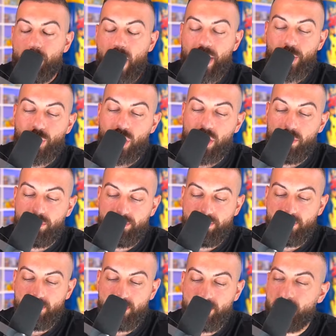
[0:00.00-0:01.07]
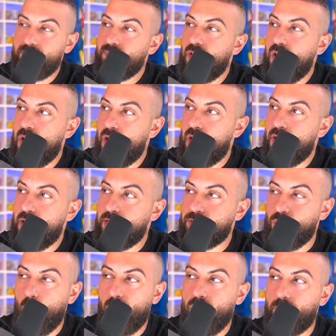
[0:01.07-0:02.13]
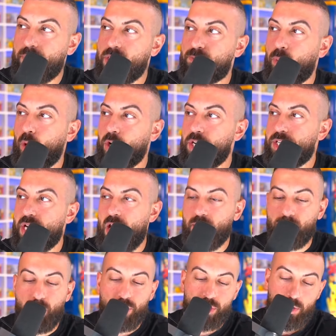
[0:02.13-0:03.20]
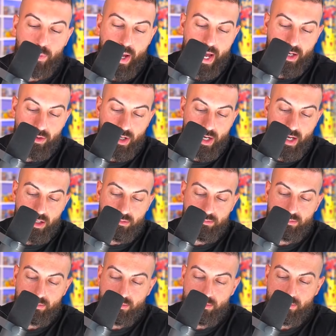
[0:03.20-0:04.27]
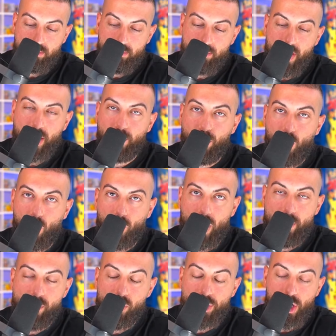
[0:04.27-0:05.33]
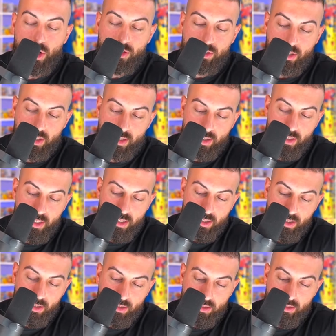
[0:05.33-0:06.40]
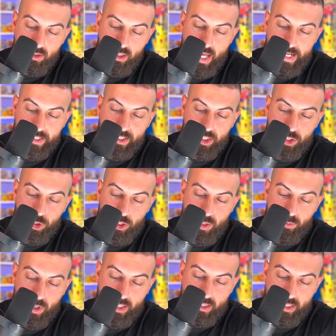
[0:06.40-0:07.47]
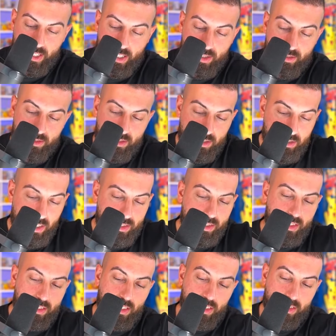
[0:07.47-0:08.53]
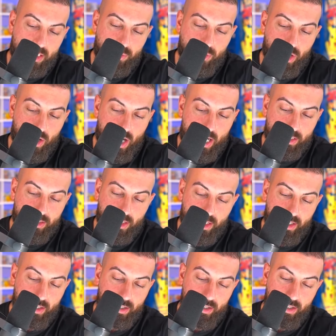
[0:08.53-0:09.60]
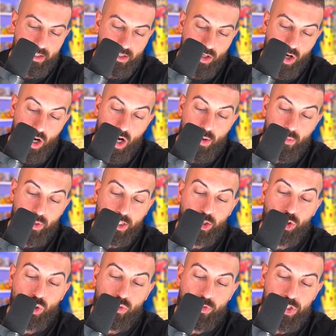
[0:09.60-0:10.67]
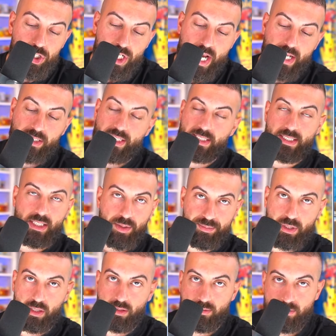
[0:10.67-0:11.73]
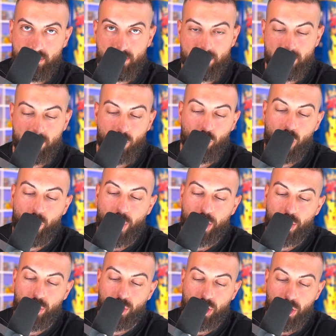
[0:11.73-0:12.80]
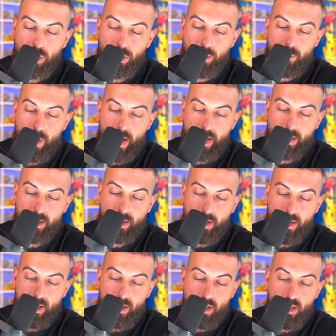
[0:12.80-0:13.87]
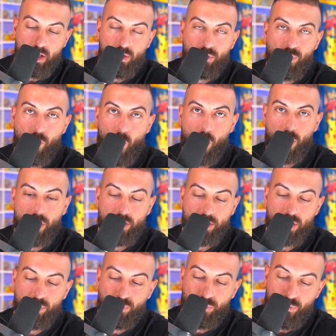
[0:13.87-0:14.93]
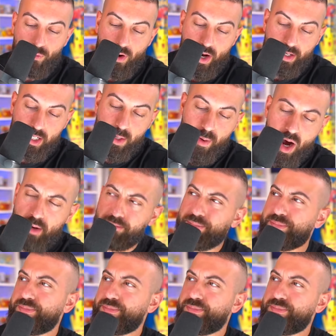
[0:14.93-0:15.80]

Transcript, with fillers: My dream is to open up this Burning Shadows booster pack right now and to pull Rainbow Charizard. That's the dream right there. Let's just let's see what our odds are. Oh, we do have a chance at something. Green white code card on the back. Four to the front. Come on.